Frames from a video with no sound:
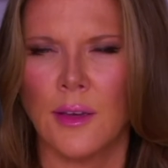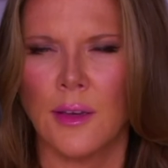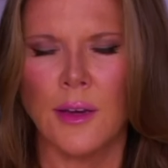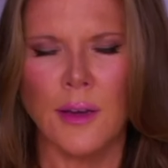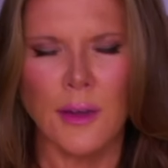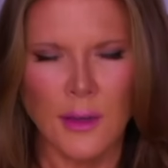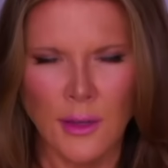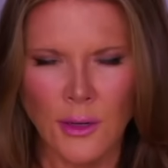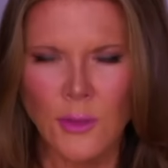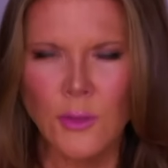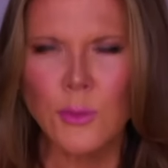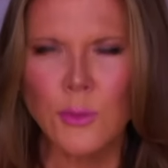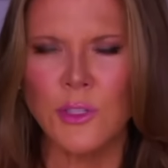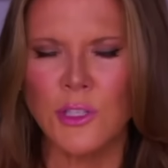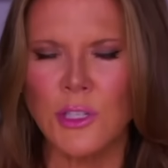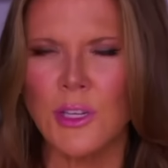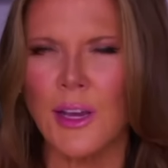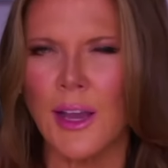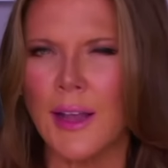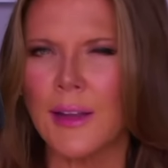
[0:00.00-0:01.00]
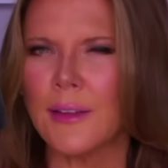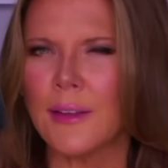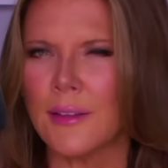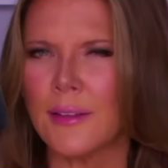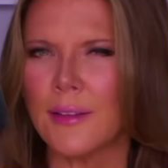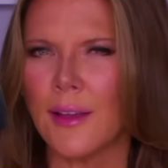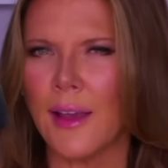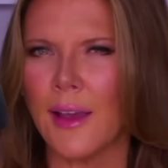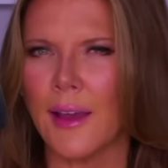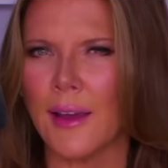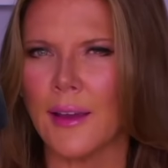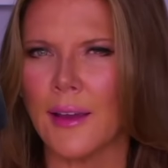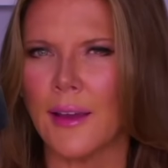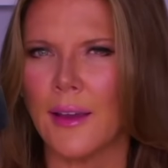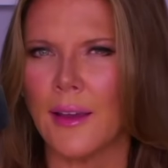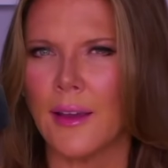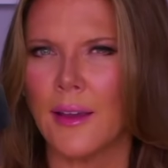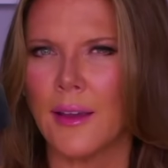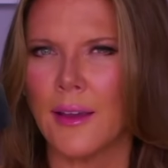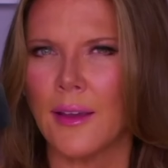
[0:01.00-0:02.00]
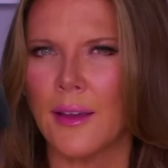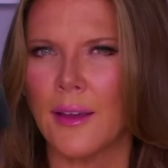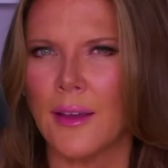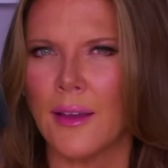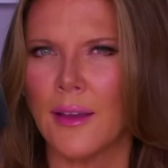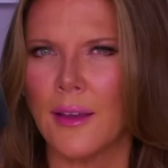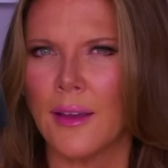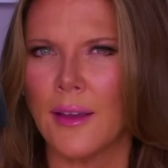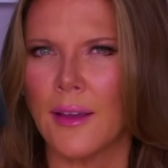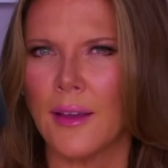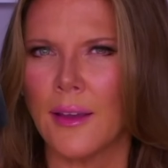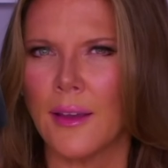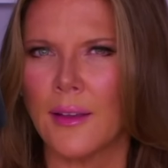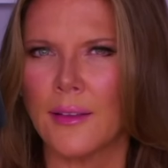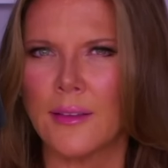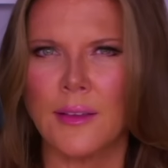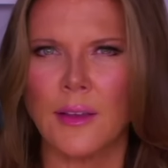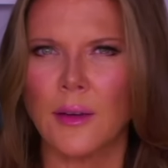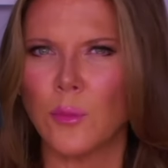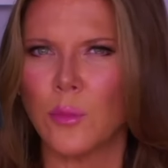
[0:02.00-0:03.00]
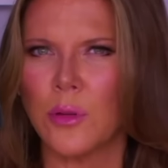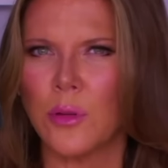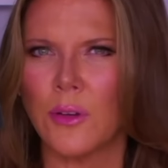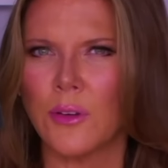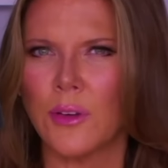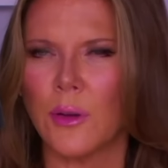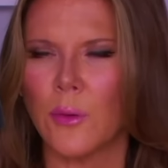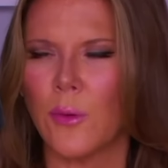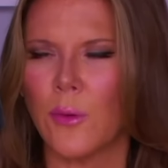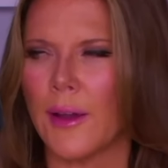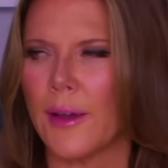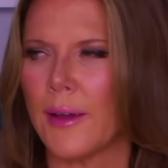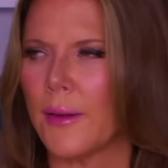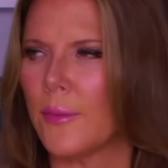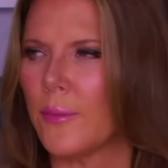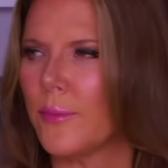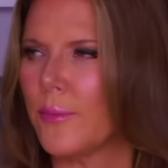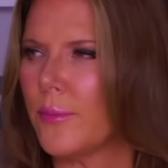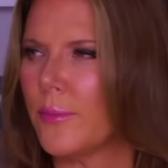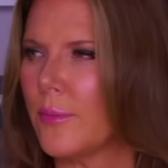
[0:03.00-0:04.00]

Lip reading: Here's what she had to say. It's going to blow you away.